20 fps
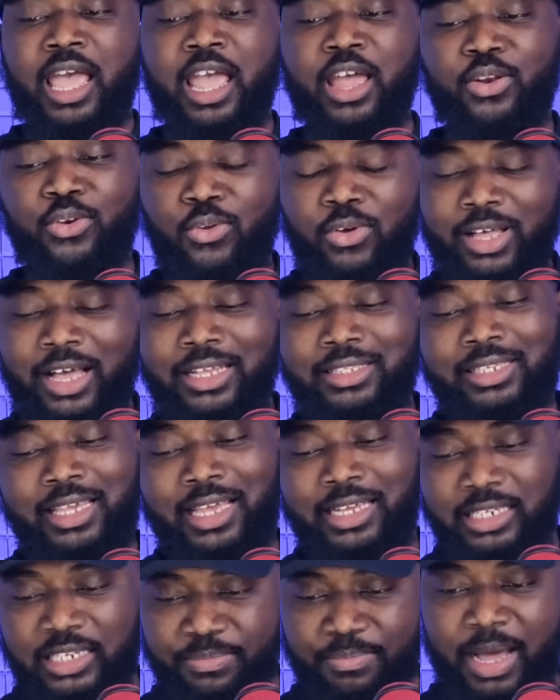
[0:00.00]
and look at
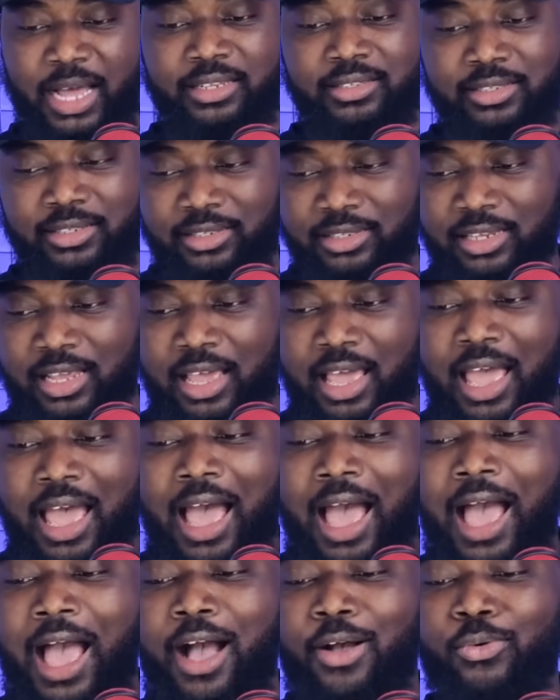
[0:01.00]
her demands.
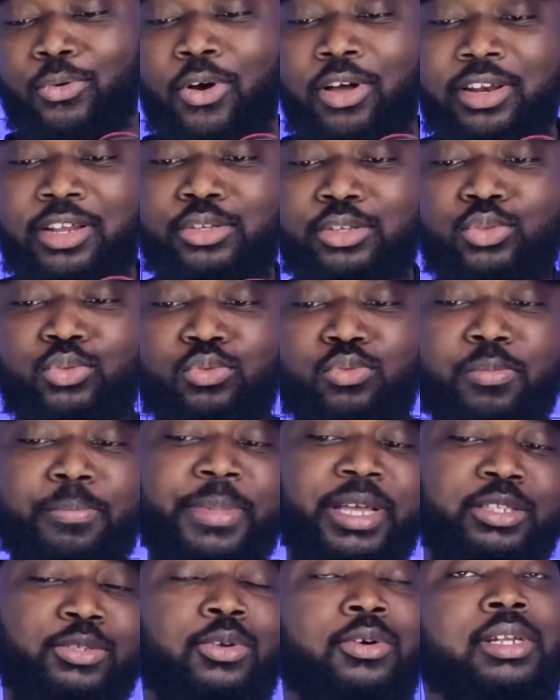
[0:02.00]
According to
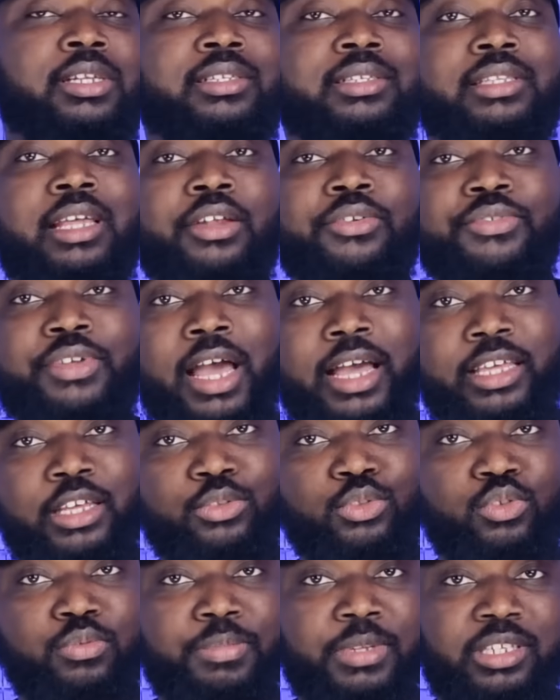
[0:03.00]
Ms.Hollistar
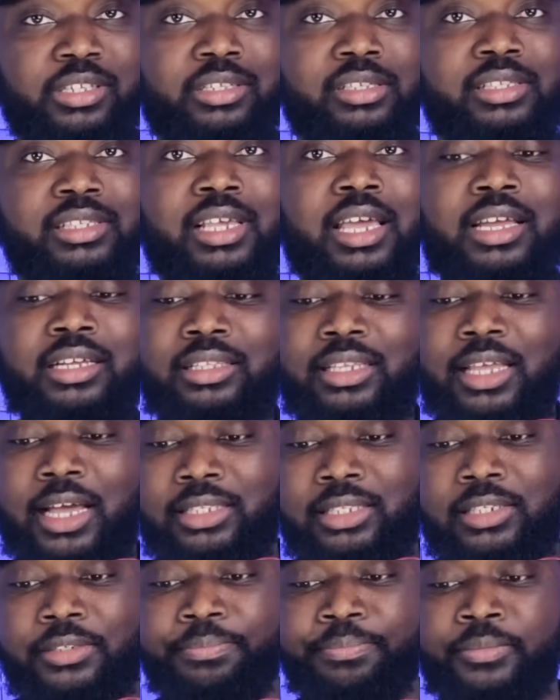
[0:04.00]
Duah-Yentumi, she's saying
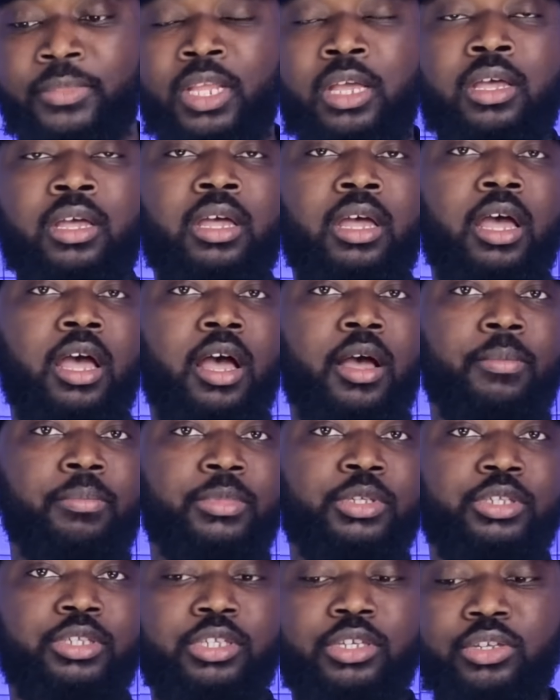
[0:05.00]
that
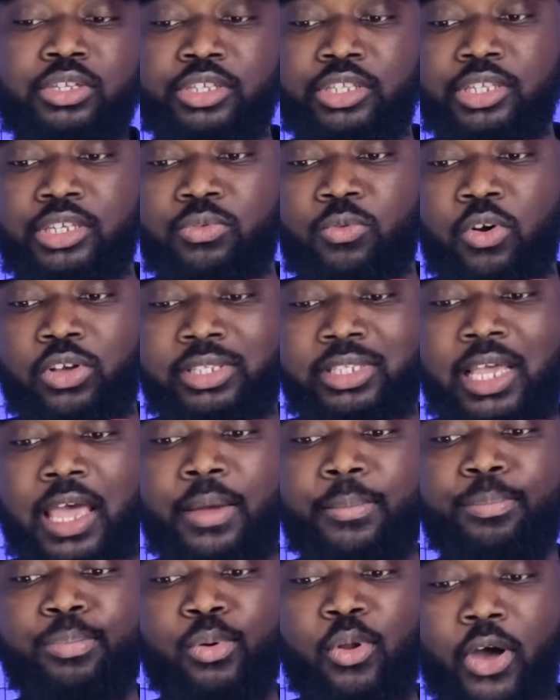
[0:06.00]
she was
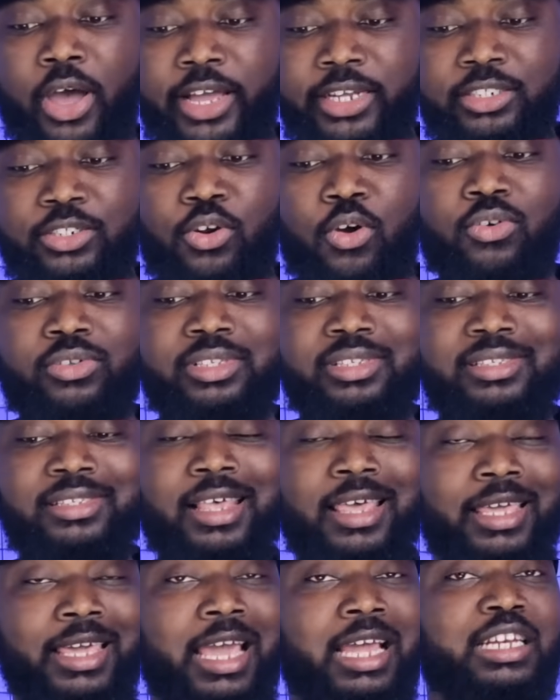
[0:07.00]
employed on
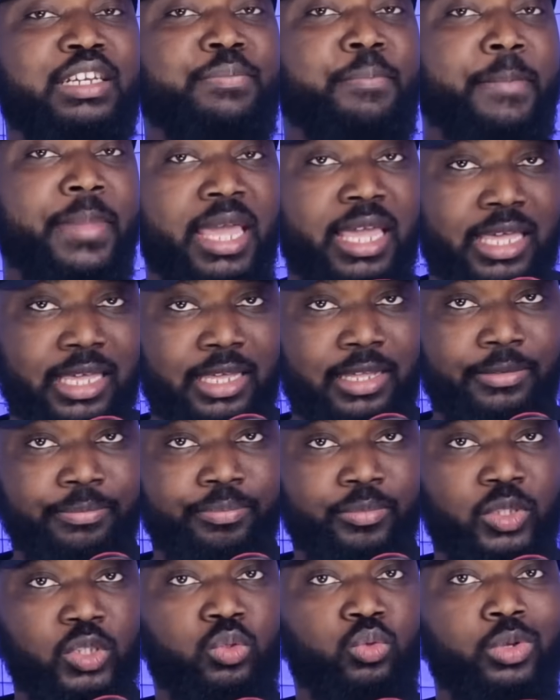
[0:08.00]
2nd May
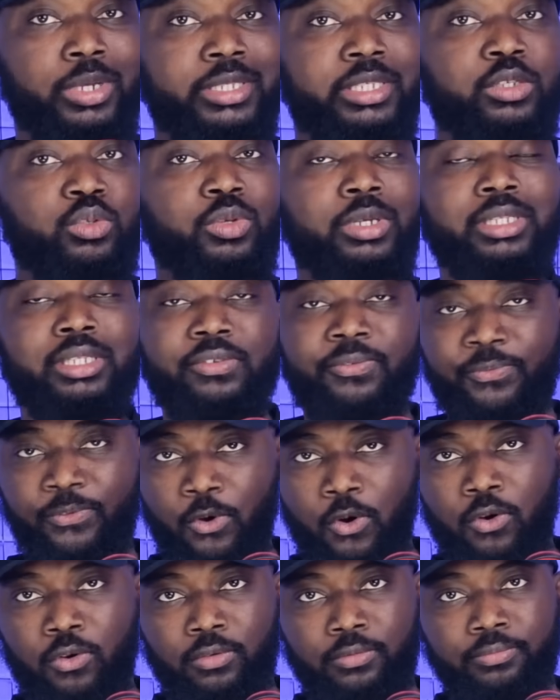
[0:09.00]

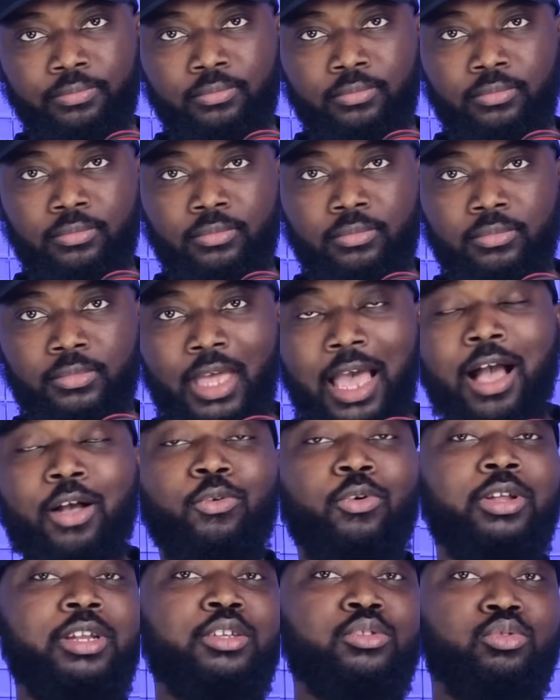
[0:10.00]
2024.
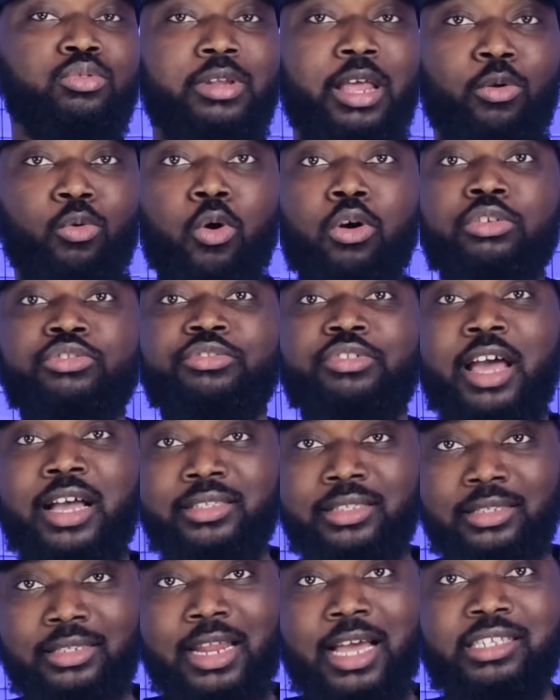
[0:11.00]
According to the
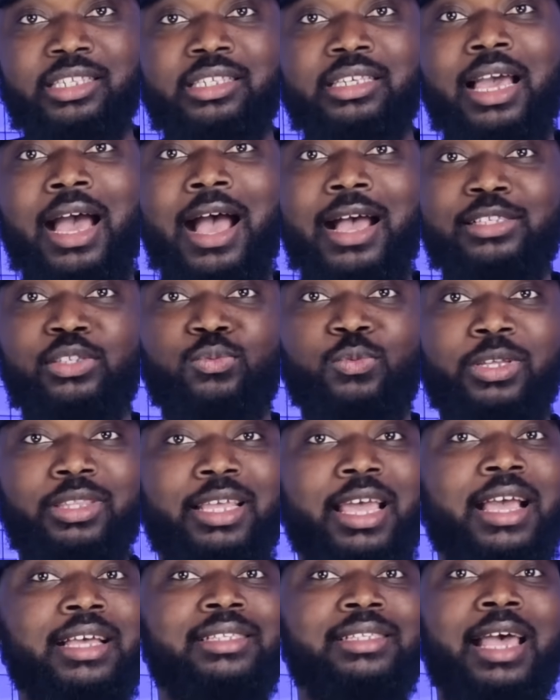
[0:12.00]
contract that she has
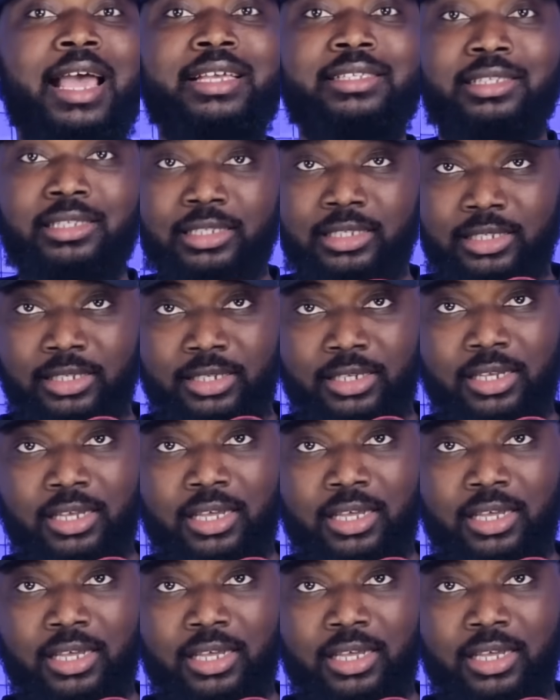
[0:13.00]
with SIC,